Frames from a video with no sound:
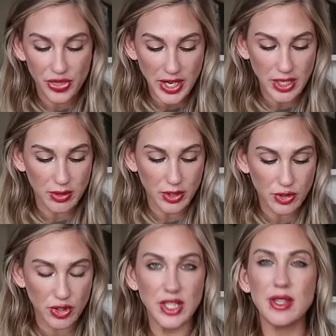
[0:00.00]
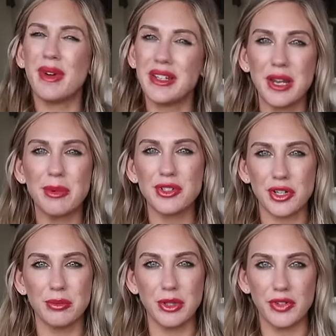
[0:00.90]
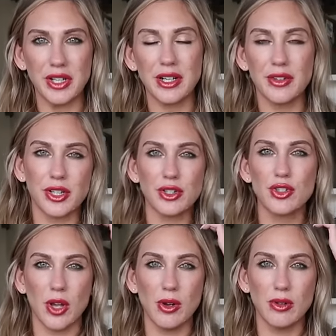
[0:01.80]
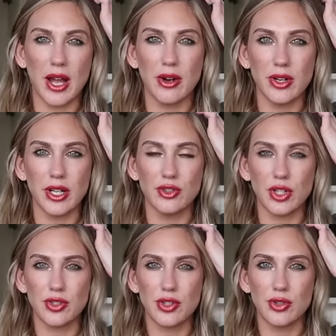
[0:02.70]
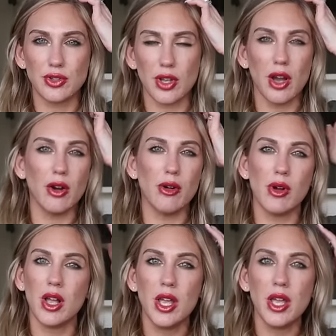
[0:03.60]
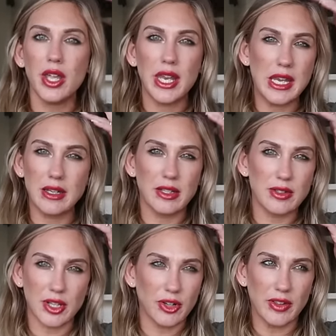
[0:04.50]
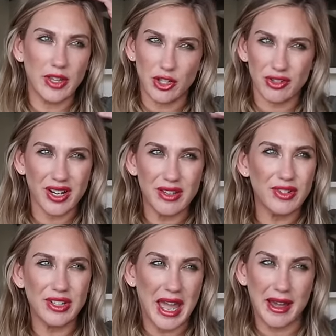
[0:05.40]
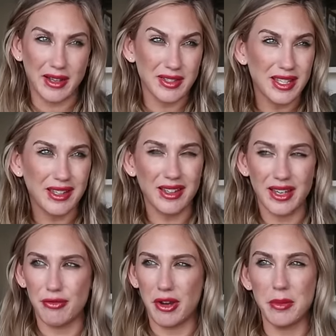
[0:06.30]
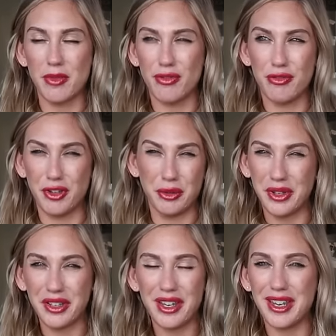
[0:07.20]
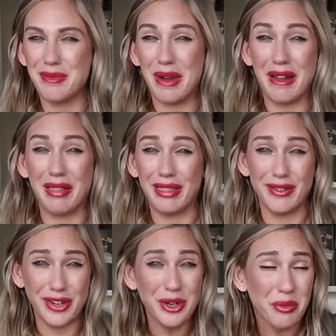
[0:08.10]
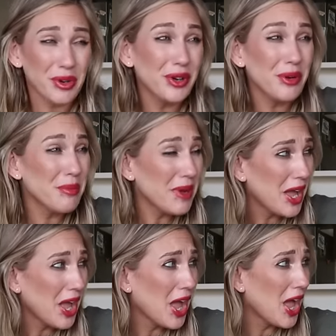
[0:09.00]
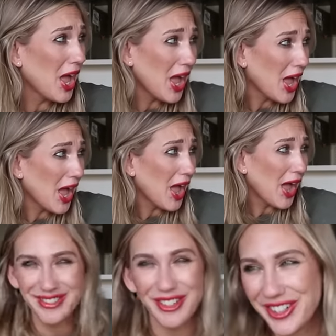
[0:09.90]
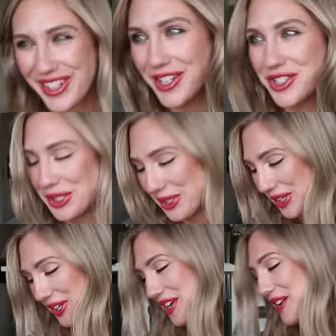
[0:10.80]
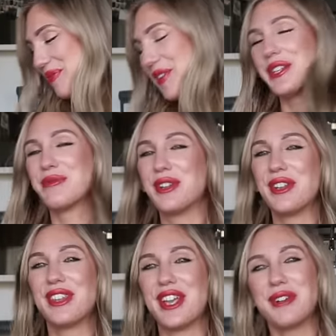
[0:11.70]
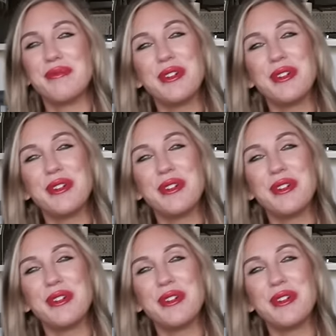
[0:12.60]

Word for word: Thank you, Catrice. My neighbors are moving. They're so loud and just so inconsiderate. Like you're not even asking if I'm filming in my living room. It's my friend Ashley and her husband. They are